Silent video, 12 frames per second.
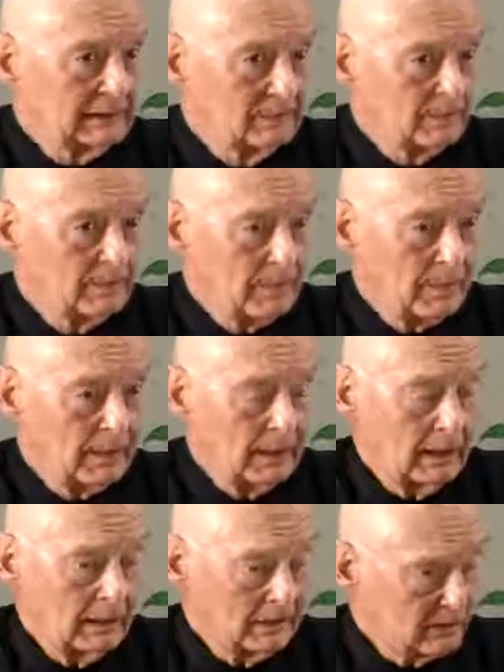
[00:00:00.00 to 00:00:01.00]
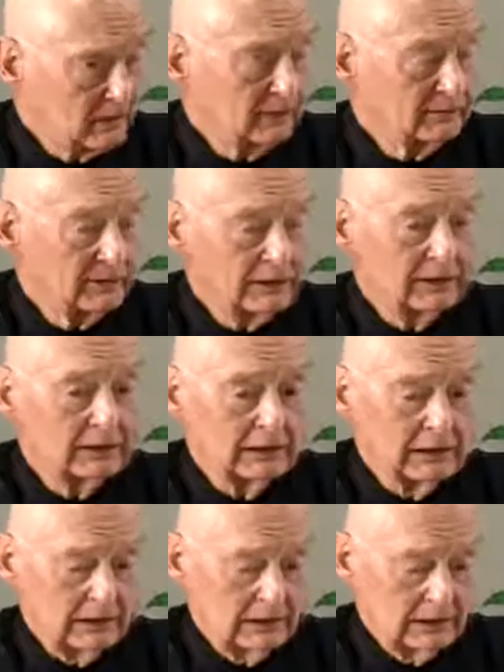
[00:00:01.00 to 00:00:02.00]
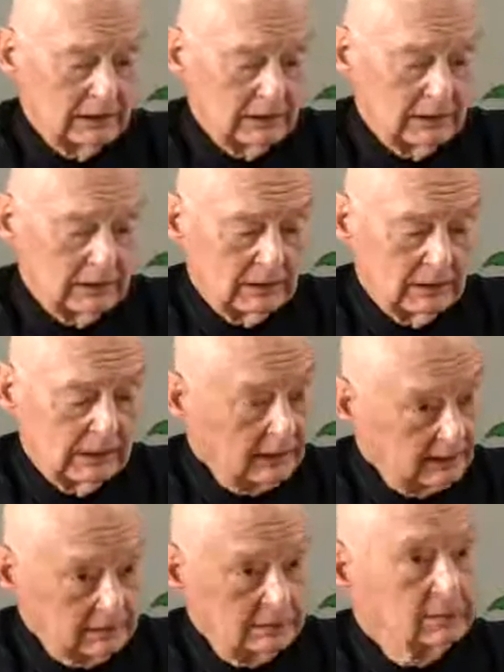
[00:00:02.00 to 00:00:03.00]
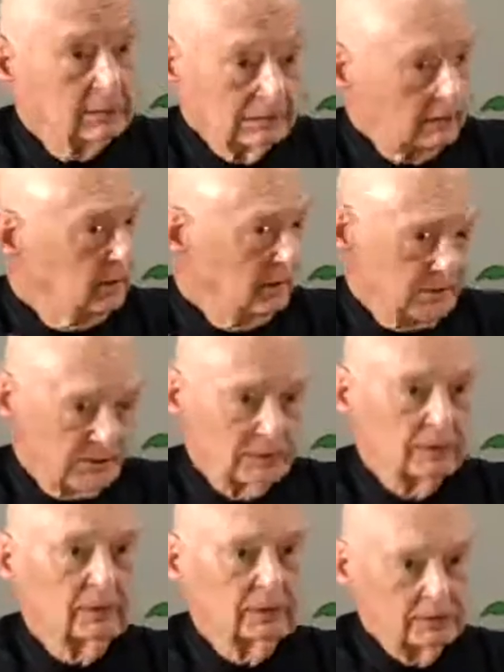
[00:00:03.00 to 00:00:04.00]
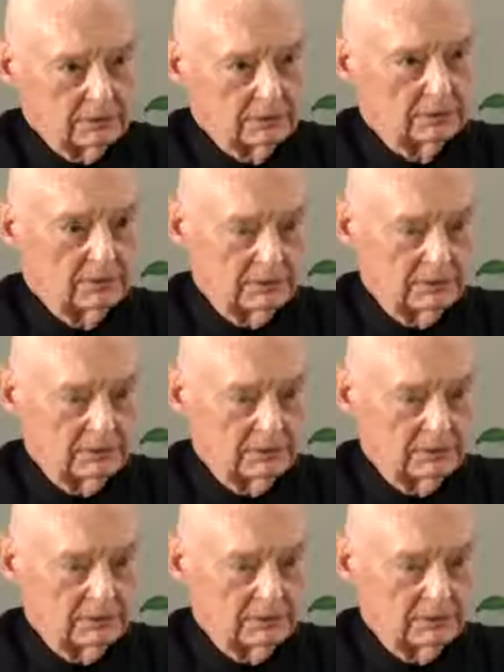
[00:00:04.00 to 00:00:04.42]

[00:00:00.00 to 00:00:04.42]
And it's not fun. And it also, if you